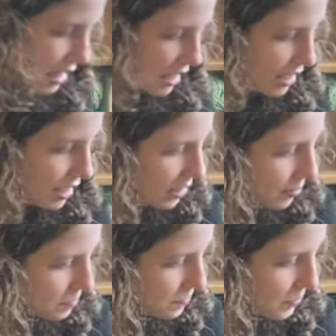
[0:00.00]

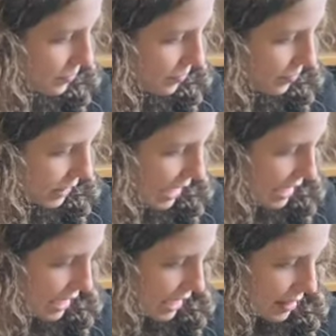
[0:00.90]
And
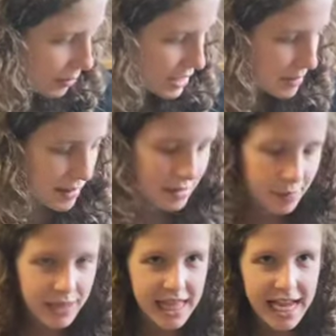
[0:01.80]
I want to be able to
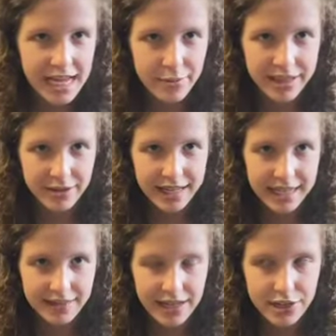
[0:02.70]
ply it without getting
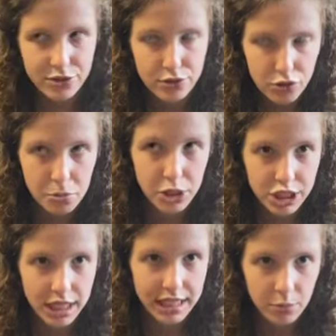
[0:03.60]
like super
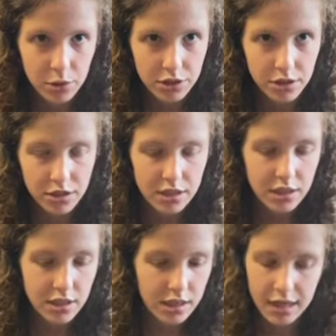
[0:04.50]
chunky wool,
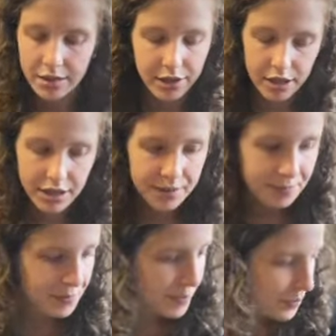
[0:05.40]
yarn.
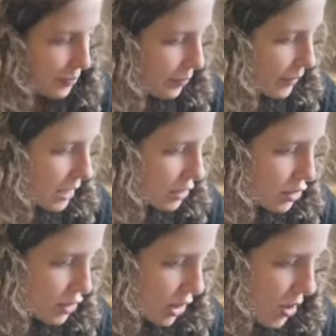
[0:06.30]

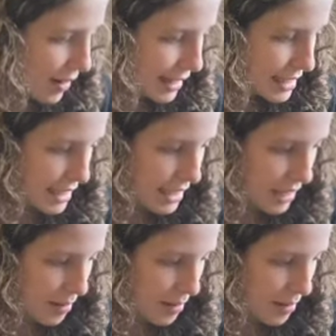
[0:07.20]
So I did,